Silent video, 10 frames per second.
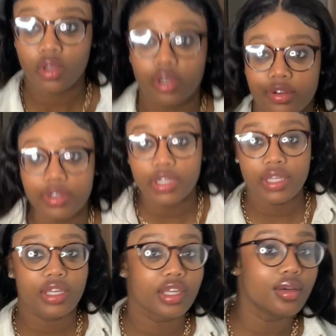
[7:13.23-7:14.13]
All right,
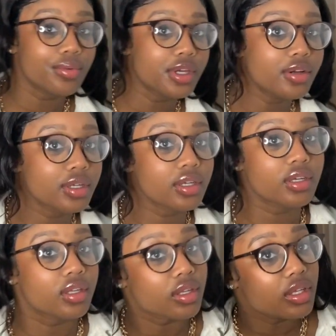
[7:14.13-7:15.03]
and we are
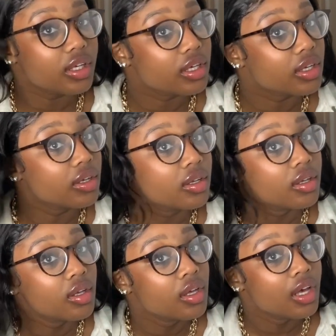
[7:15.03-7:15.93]
good.
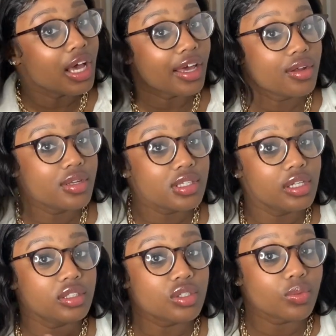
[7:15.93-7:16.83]
I noticed that
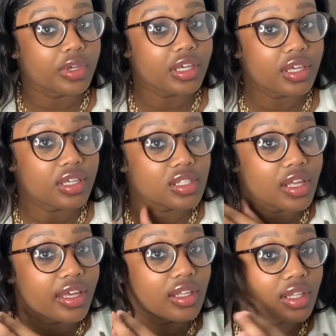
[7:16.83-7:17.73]
this wig is
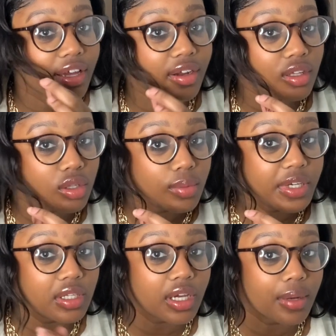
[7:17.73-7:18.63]
like layered a little bit.
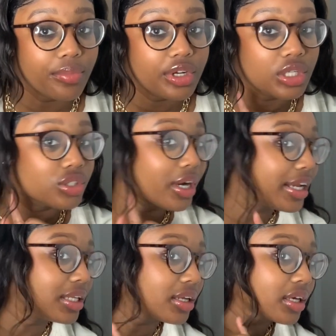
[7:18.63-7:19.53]
Like I'm pretty sure I
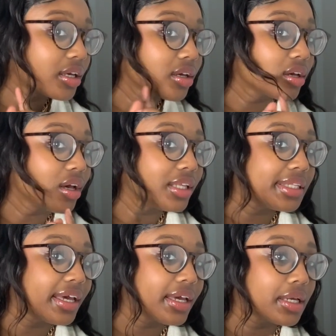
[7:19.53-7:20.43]
didn't cut
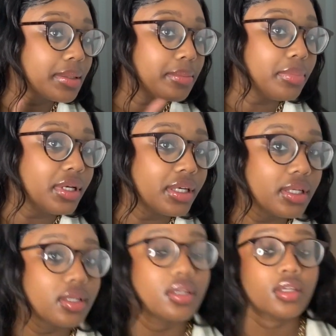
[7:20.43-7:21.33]
that, but
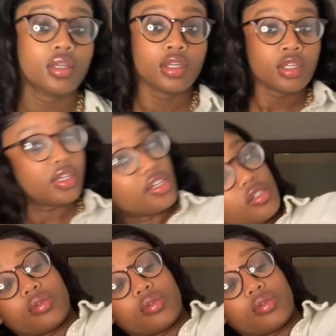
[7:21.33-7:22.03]
it's